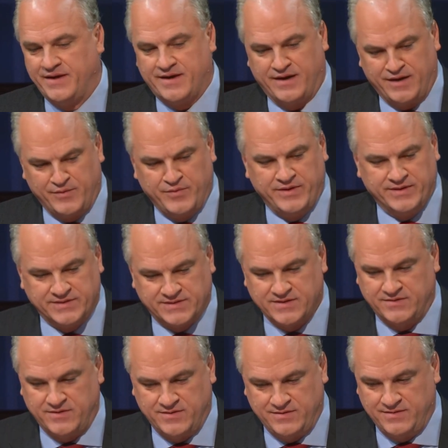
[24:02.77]
The economy is,
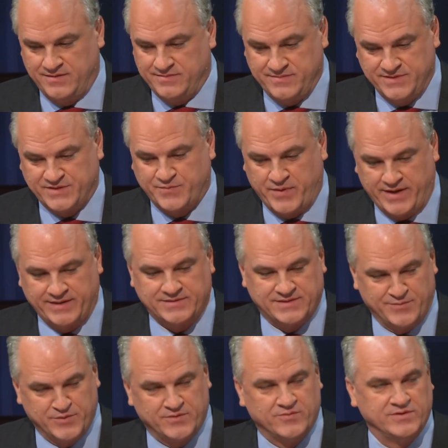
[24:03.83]
despite
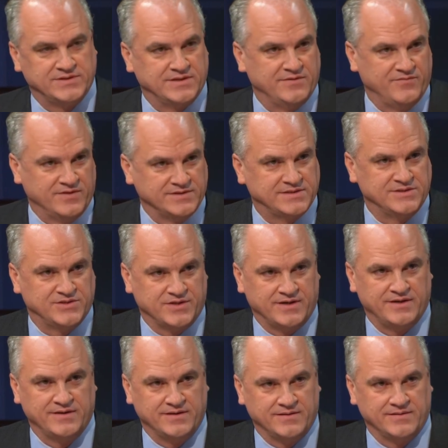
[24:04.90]
some of the recent events in
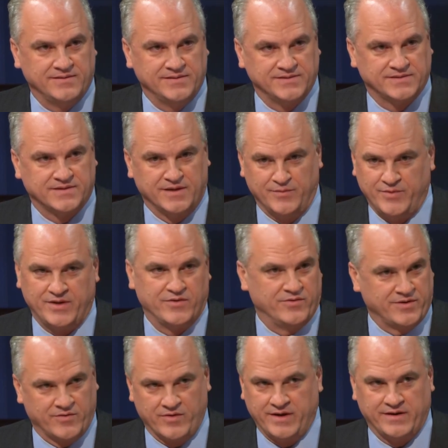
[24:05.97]
China, is going to be
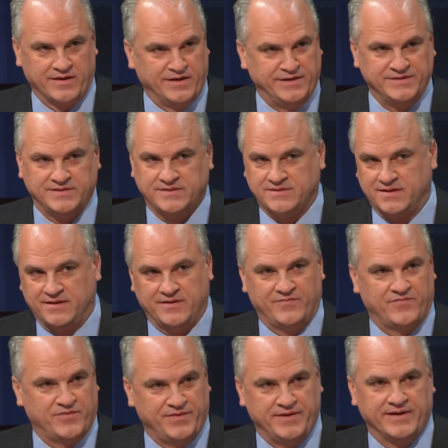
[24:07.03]
going great guns
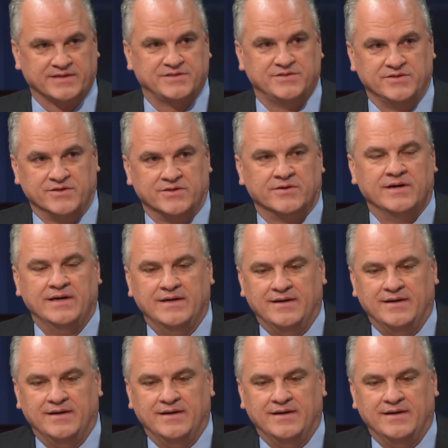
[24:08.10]
for the next year.